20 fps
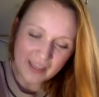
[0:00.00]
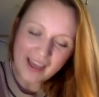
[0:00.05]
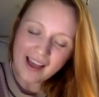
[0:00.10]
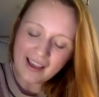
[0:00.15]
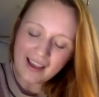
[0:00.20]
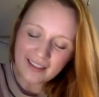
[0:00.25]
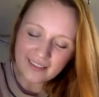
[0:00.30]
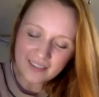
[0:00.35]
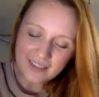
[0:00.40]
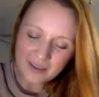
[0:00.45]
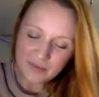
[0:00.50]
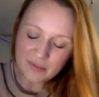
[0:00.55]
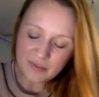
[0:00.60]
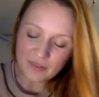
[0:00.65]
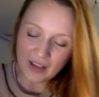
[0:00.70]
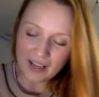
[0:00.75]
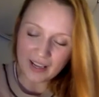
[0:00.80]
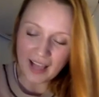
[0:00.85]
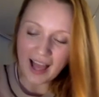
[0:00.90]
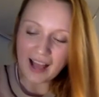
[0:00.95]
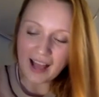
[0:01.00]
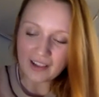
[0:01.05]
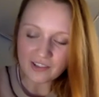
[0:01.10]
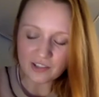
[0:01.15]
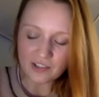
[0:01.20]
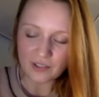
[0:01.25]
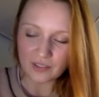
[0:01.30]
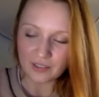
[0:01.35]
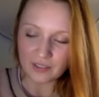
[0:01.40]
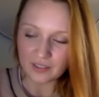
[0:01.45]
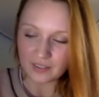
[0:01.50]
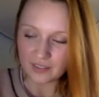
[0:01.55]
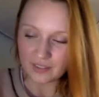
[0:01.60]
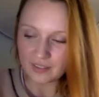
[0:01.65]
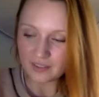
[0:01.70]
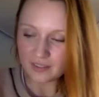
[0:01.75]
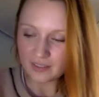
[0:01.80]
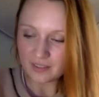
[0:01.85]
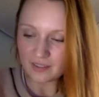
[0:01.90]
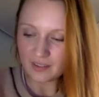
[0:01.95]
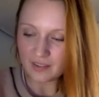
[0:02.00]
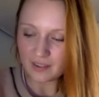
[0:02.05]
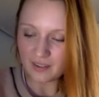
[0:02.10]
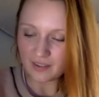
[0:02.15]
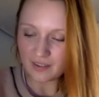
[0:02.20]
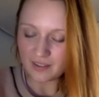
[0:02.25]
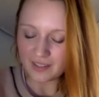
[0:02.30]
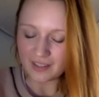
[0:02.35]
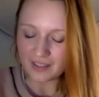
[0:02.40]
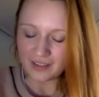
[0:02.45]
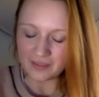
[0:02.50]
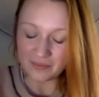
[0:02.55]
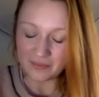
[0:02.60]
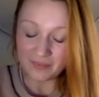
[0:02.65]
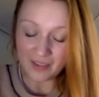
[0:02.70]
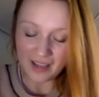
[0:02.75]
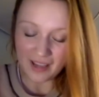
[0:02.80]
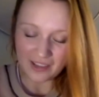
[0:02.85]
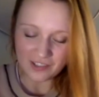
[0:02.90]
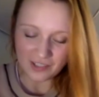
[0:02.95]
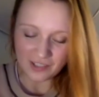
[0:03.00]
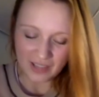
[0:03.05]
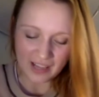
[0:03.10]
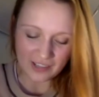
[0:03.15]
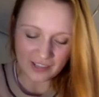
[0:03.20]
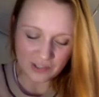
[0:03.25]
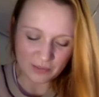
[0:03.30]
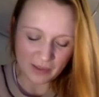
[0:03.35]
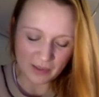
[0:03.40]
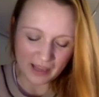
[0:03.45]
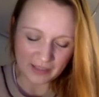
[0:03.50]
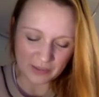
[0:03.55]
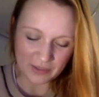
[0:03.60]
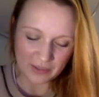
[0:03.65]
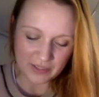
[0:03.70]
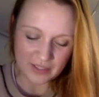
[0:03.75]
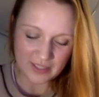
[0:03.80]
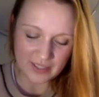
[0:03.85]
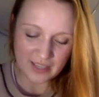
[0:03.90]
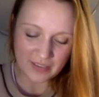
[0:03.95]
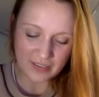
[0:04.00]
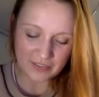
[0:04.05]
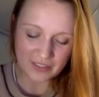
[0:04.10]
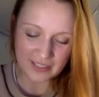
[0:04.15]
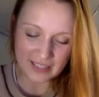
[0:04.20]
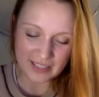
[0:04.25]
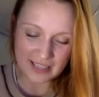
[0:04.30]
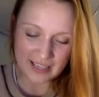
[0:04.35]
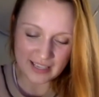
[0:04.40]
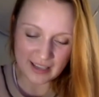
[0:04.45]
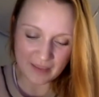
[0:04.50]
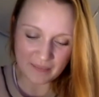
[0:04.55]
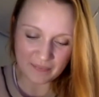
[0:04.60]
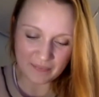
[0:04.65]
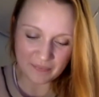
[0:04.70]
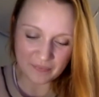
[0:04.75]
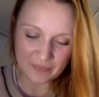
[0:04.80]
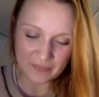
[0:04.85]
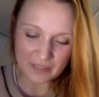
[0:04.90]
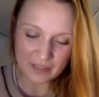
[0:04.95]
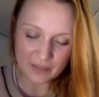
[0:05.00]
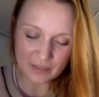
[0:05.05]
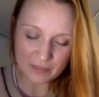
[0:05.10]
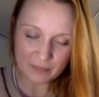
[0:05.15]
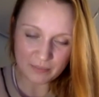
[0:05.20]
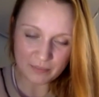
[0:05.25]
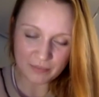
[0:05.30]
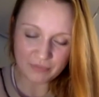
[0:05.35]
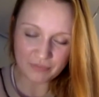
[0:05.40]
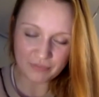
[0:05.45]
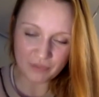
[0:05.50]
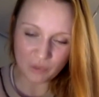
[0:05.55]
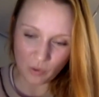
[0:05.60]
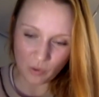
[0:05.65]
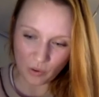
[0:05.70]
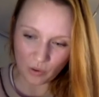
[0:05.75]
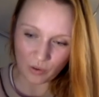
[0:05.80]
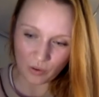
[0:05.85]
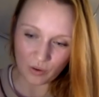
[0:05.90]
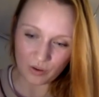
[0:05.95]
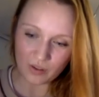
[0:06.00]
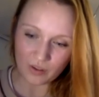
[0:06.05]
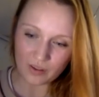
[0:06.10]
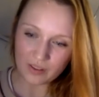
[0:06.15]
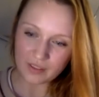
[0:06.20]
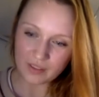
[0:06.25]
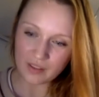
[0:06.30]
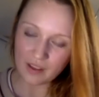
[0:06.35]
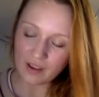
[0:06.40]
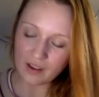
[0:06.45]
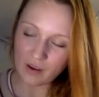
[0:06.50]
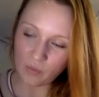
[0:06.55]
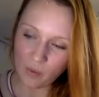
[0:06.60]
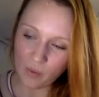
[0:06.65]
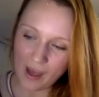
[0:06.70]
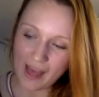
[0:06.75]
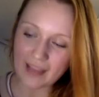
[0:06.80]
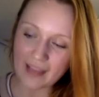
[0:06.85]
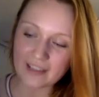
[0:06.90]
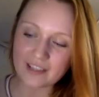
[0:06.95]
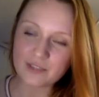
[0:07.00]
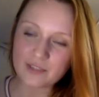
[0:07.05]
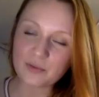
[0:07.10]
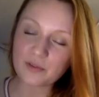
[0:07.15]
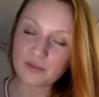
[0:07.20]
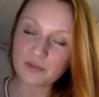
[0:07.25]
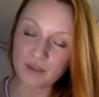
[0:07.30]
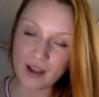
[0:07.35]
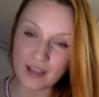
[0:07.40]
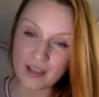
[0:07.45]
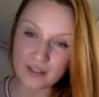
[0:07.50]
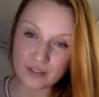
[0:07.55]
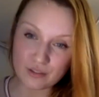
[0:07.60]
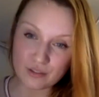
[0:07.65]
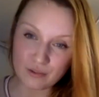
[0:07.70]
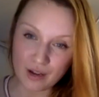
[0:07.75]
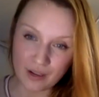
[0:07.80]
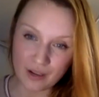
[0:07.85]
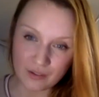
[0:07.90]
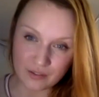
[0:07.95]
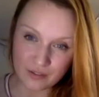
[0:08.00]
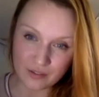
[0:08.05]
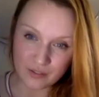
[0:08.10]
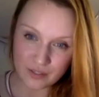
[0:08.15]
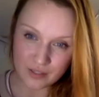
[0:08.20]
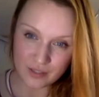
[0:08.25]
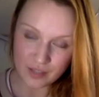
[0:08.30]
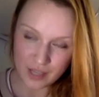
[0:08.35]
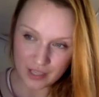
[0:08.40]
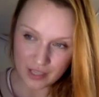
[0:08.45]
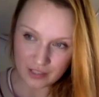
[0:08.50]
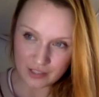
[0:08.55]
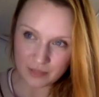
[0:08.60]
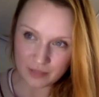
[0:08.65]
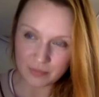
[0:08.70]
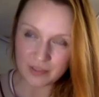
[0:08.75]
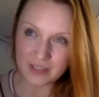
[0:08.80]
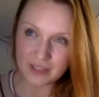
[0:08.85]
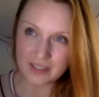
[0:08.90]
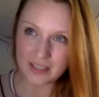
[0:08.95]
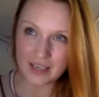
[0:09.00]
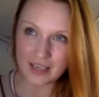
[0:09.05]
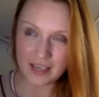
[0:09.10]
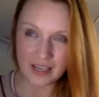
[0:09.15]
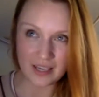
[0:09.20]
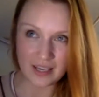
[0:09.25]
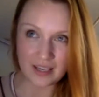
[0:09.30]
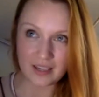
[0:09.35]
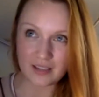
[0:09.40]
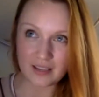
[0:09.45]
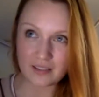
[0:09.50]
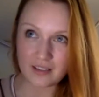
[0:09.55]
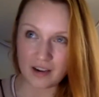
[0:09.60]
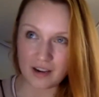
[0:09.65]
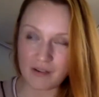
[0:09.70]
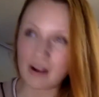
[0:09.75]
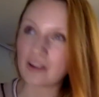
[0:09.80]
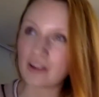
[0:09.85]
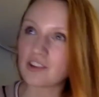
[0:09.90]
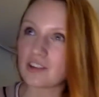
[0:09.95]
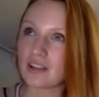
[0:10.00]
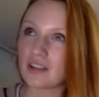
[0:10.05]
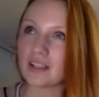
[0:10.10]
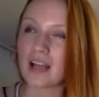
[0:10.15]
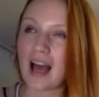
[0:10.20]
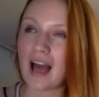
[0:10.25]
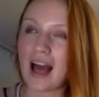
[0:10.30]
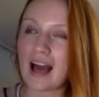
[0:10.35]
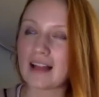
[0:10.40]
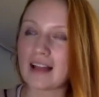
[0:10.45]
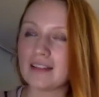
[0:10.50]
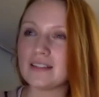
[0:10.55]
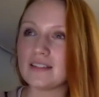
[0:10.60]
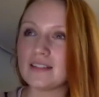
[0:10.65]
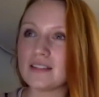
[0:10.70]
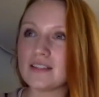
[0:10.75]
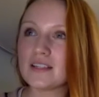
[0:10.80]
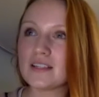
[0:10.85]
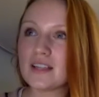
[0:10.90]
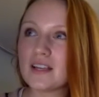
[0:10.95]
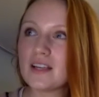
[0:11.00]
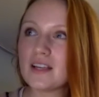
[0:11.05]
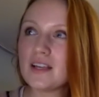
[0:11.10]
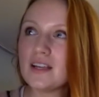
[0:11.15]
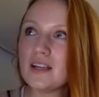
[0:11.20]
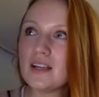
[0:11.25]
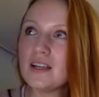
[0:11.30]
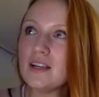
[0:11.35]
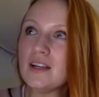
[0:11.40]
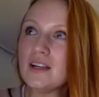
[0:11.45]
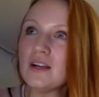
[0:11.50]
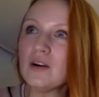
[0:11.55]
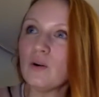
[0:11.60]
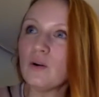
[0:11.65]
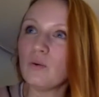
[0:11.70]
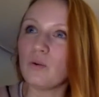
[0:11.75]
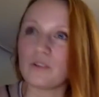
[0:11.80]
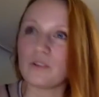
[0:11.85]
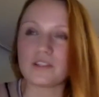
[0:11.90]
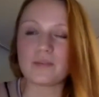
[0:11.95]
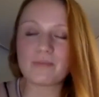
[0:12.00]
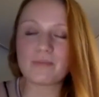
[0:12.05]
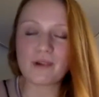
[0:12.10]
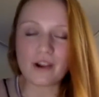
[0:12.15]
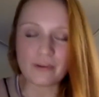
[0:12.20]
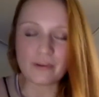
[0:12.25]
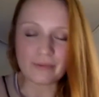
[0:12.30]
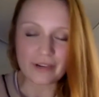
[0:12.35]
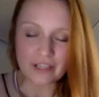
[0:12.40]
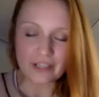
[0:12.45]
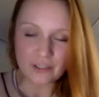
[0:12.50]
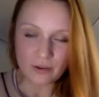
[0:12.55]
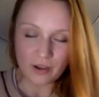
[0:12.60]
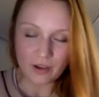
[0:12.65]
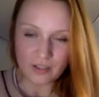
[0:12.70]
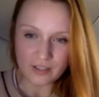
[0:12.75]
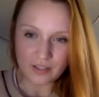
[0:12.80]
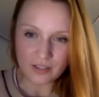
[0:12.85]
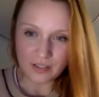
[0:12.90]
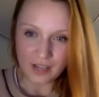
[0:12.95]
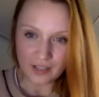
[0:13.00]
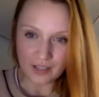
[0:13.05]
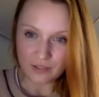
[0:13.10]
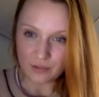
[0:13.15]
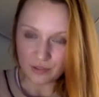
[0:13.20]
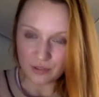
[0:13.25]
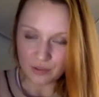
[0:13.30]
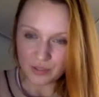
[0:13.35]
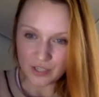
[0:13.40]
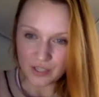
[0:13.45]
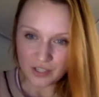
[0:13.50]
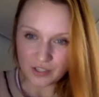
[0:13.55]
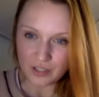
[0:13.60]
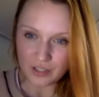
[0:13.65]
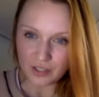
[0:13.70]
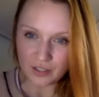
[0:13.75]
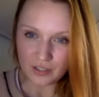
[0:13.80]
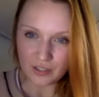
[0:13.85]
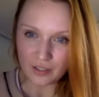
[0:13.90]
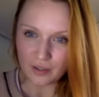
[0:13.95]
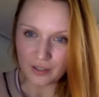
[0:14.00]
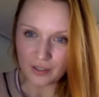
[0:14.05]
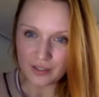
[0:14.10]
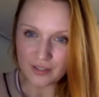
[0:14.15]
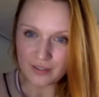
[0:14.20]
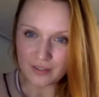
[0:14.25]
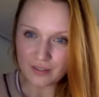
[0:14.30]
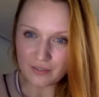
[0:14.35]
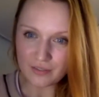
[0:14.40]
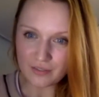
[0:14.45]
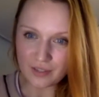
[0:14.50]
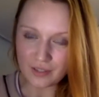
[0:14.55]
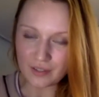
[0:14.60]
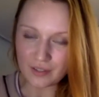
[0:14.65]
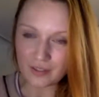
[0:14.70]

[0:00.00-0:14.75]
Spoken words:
in terms of like actual bad ones, definitely before awareness was raised around intimacy, direction, and what's appropriate to ask an actor in audition. I've done